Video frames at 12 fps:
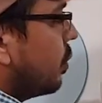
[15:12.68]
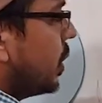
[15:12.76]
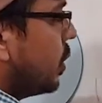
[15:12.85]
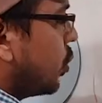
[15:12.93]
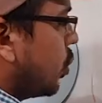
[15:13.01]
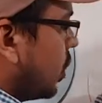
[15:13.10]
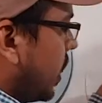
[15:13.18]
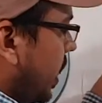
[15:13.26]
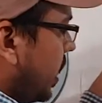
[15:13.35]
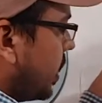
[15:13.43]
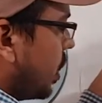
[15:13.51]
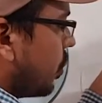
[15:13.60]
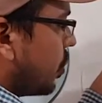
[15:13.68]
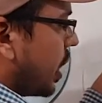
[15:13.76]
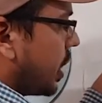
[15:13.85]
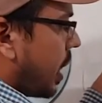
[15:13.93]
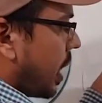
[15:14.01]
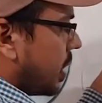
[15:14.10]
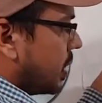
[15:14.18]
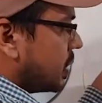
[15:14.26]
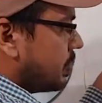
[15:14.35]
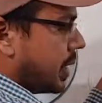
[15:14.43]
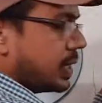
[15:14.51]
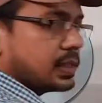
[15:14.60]
we know area of rectangle is
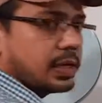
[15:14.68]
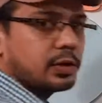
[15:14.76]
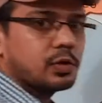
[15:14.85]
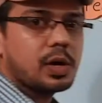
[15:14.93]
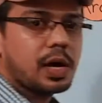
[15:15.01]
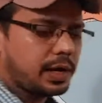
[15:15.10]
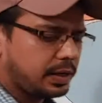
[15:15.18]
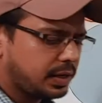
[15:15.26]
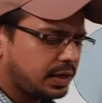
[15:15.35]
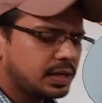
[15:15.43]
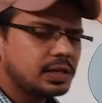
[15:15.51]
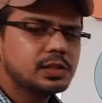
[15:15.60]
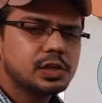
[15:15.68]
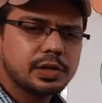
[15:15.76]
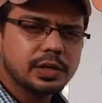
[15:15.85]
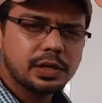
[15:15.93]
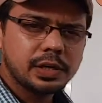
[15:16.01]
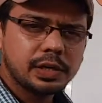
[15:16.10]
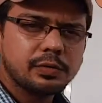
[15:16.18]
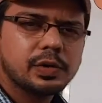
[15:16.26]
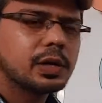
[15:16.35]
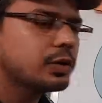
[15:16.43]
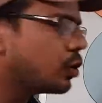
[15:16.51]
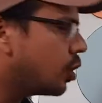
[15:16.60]
base into height. Generally, we
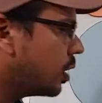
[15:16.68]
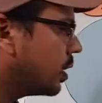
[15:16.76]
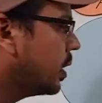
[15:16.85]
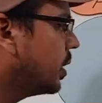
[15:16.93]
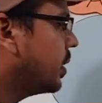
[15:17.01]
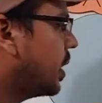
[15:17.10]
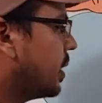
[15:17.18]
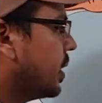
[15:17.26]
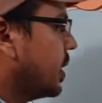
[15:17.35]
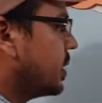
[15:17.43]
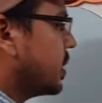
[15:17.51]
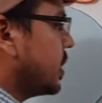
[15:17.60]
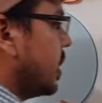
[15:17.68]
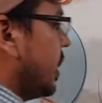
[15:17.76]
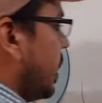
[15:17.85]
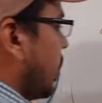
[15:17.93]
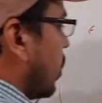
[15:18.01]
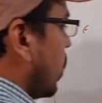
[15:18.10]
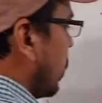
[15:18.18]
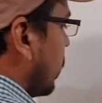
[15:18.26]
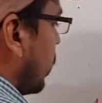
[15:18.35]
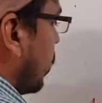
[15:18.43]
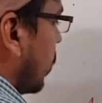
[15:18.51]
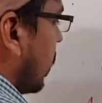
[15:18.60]
are taught that it's equal to